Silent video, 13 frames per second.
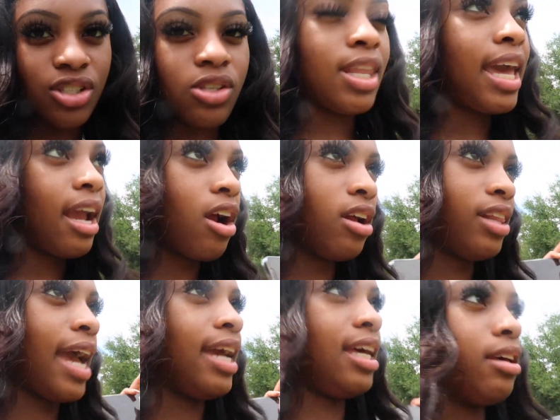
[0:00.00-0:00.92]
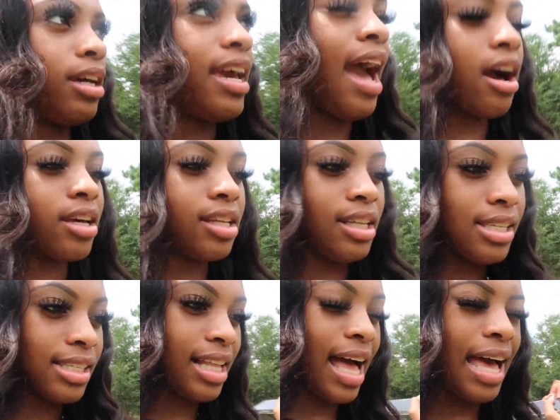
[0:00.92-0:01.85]
So they are like in the
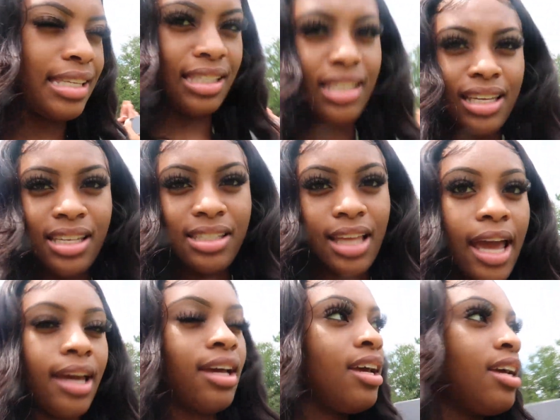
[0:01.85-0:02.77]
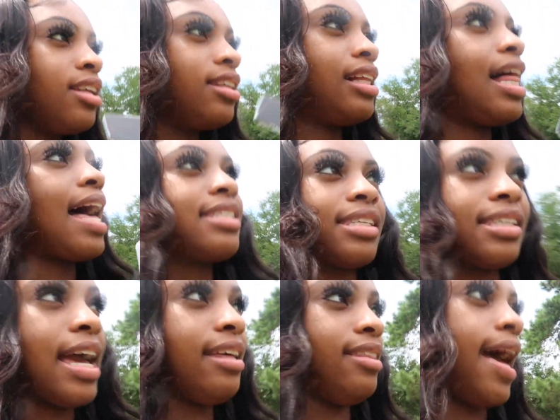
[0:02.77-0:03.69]
calculus classes, like the classes like